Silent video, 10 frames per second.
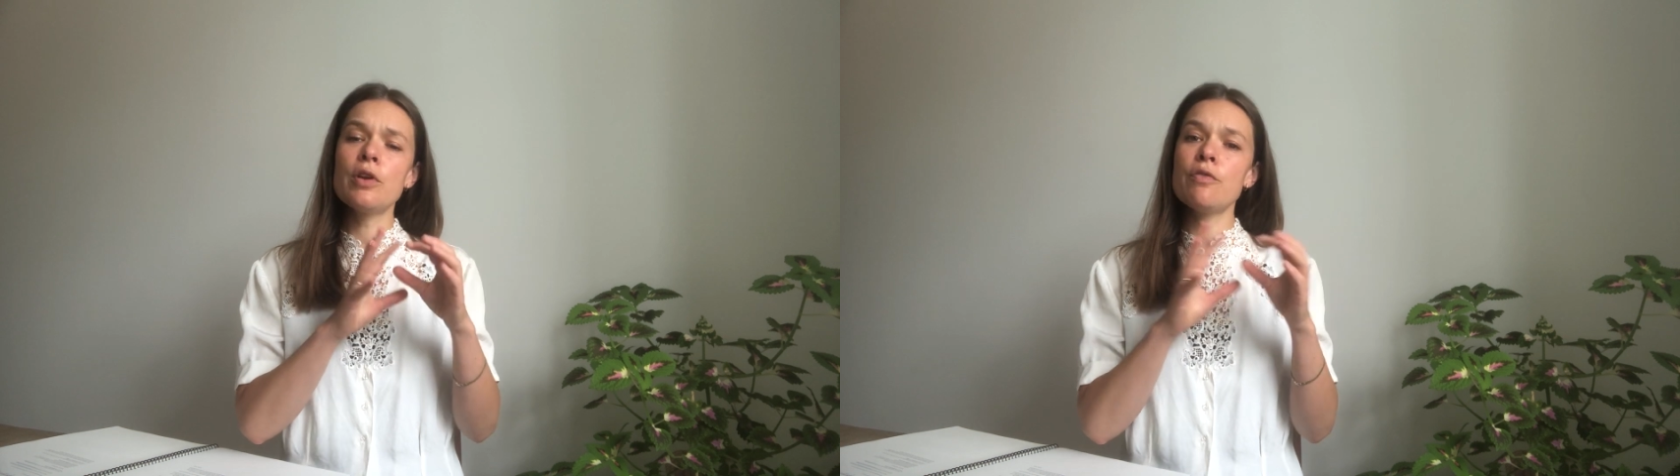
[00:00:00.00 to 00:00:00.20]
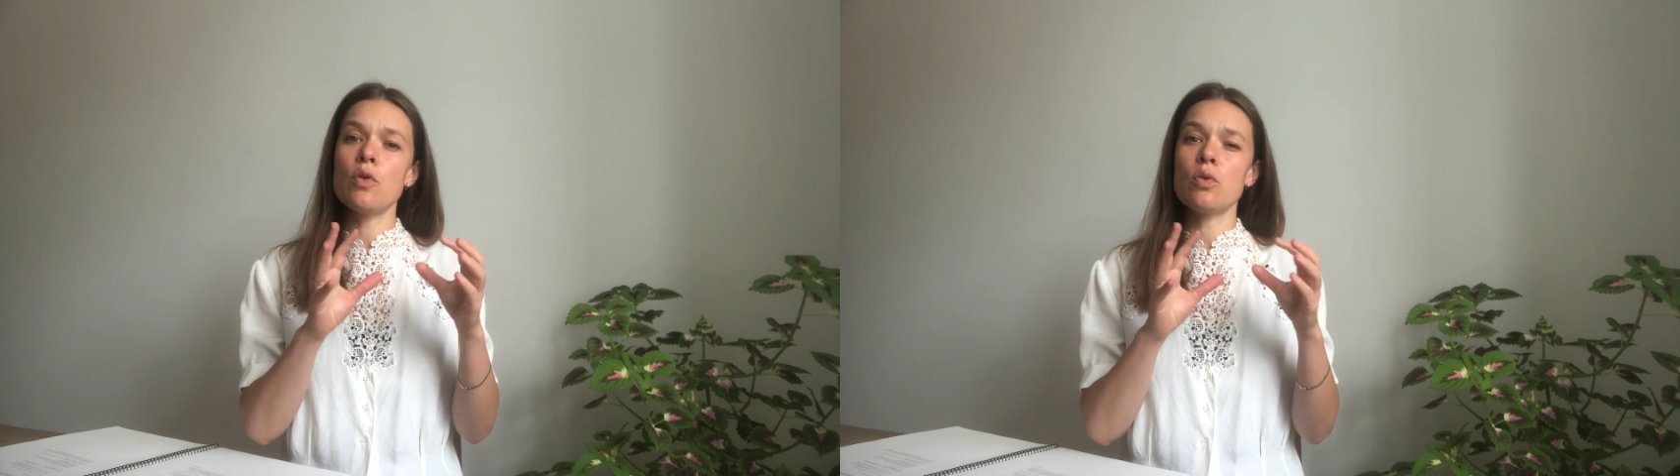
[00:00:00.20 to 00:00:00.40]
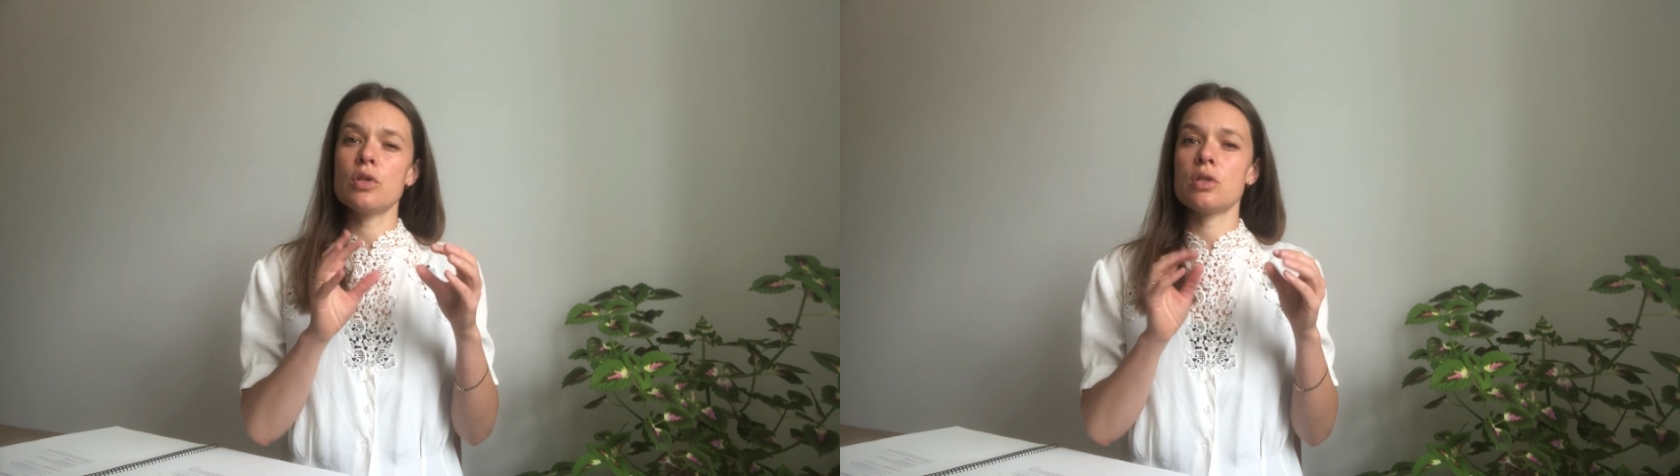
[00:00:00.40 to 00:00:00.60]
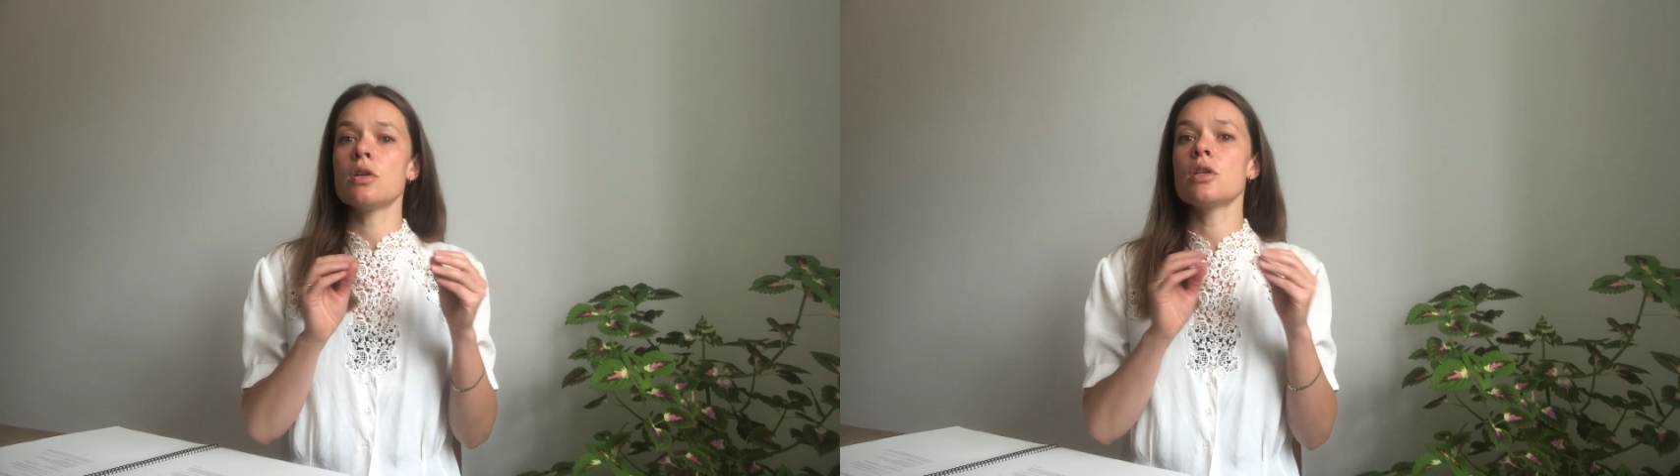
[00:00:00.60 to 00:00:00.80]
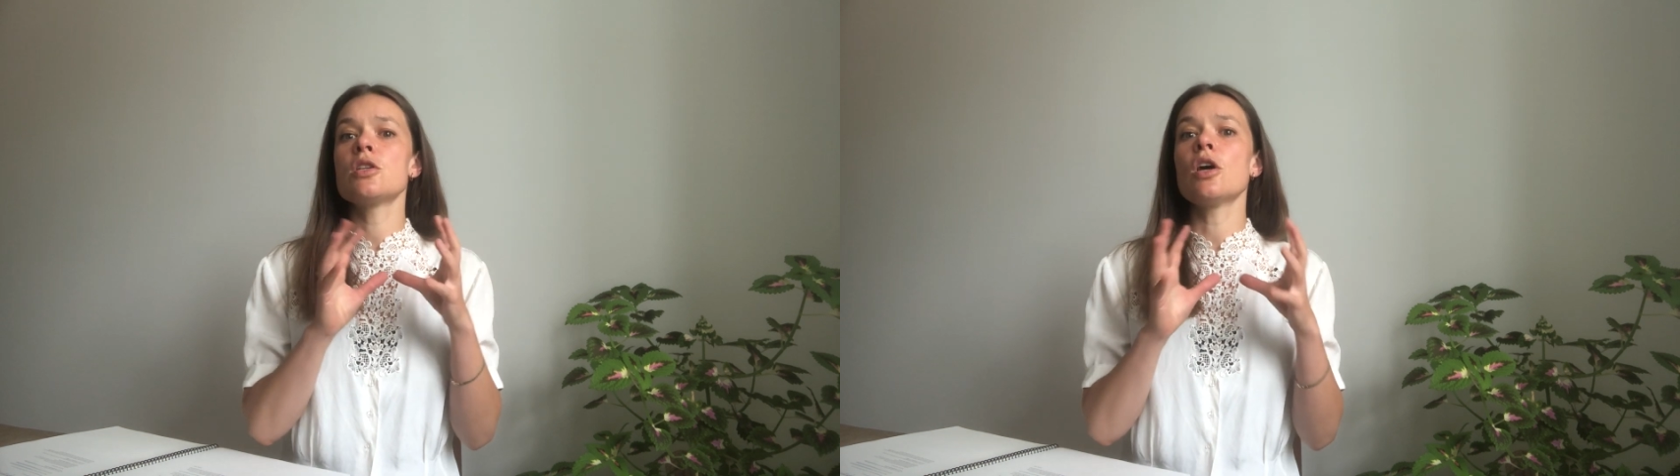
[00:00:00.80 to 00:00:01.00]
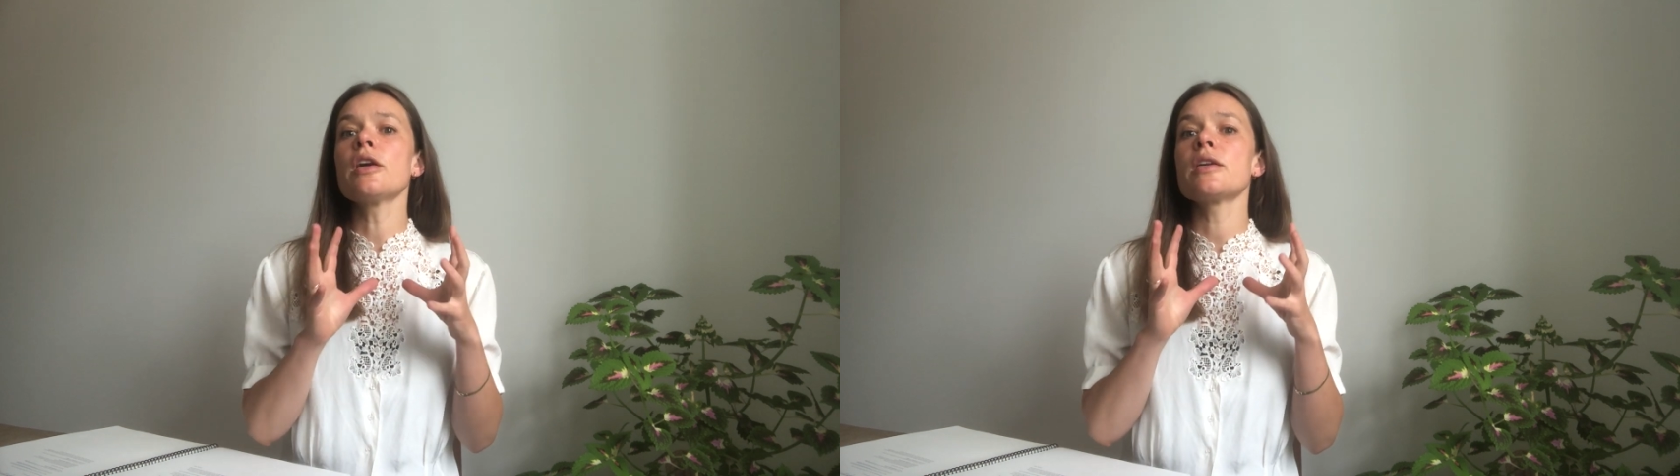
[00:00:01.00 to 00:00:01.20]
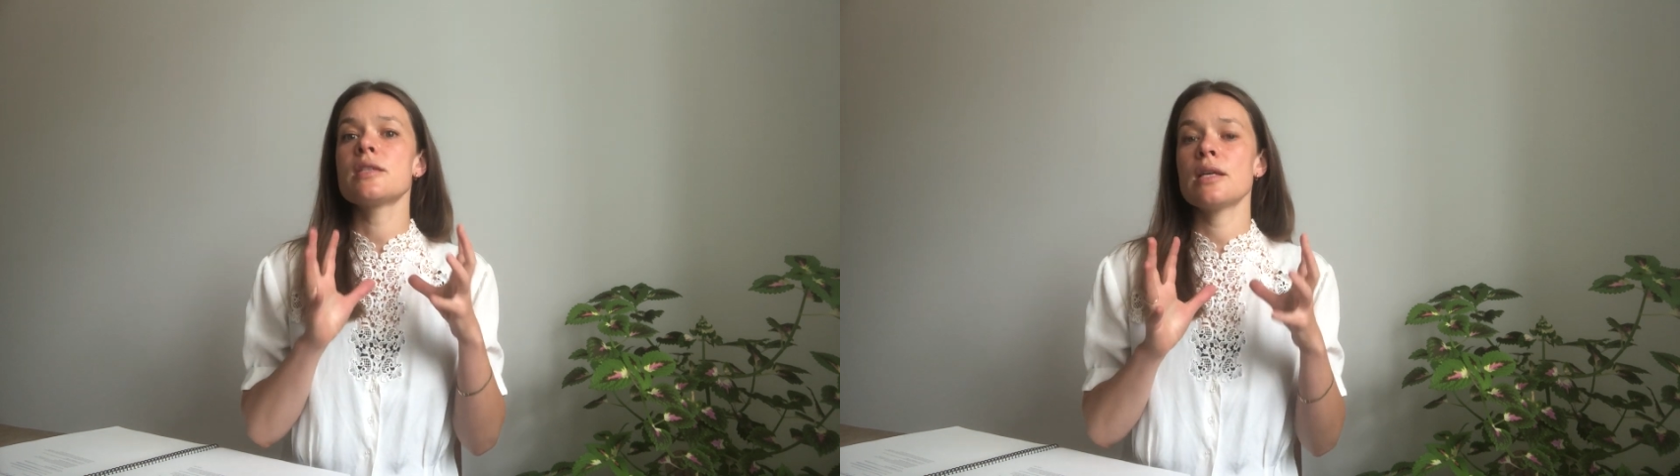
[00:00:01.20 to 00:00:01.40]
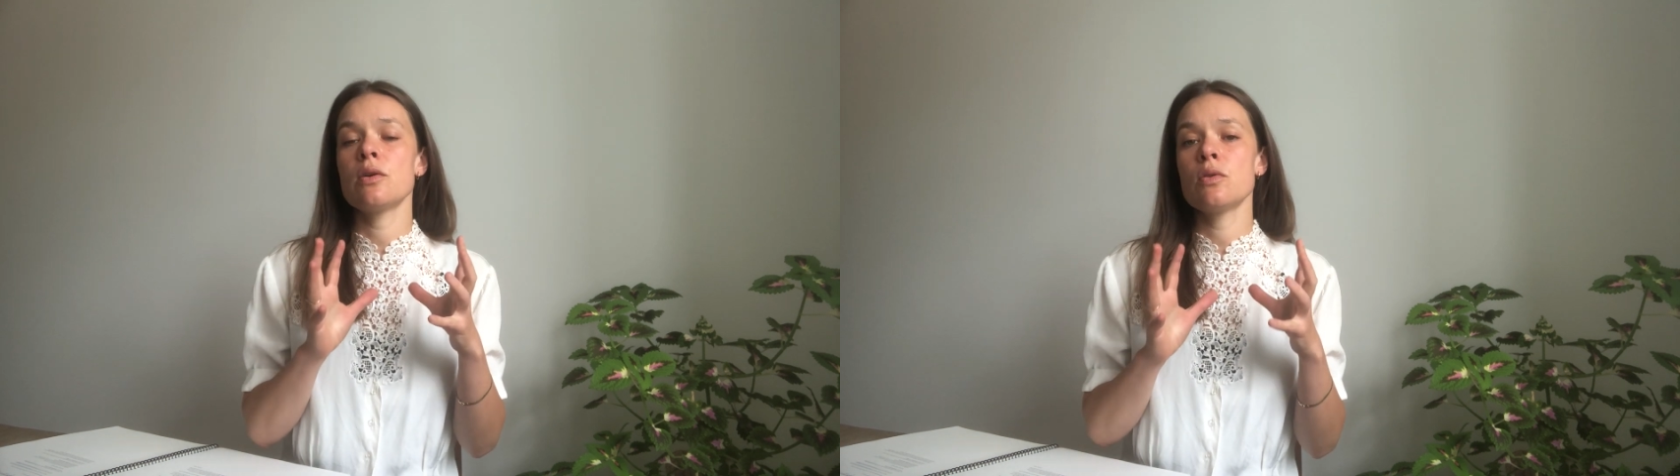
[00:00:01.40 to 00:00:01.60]
focused on dark
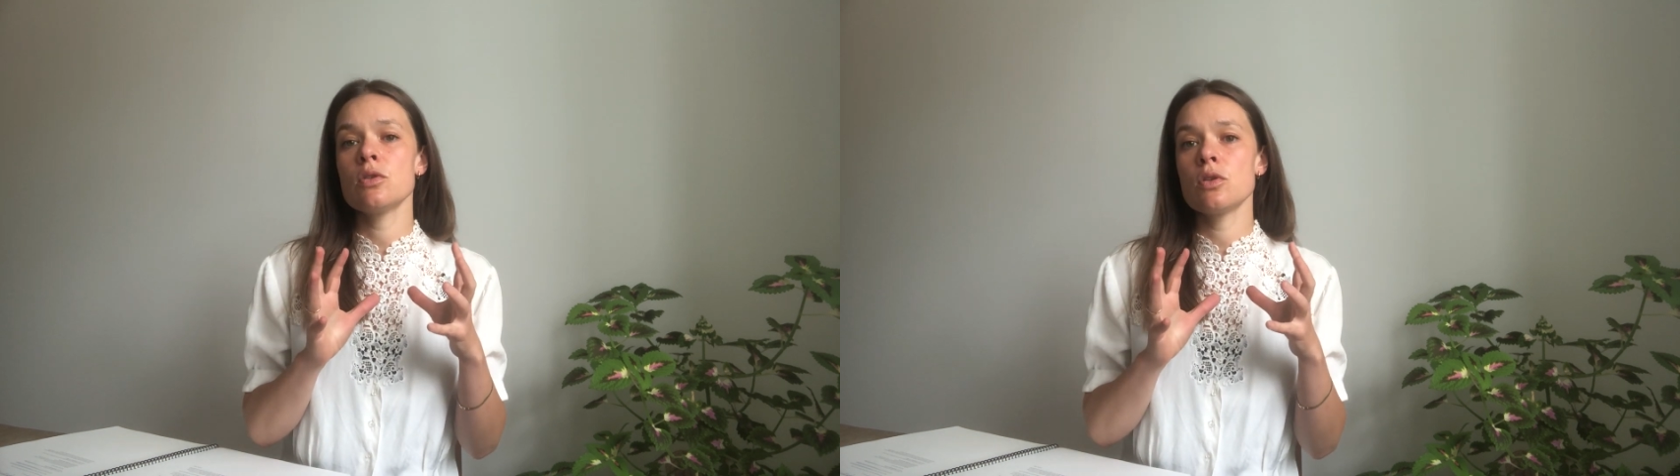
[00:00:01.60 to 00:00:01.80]
sounds,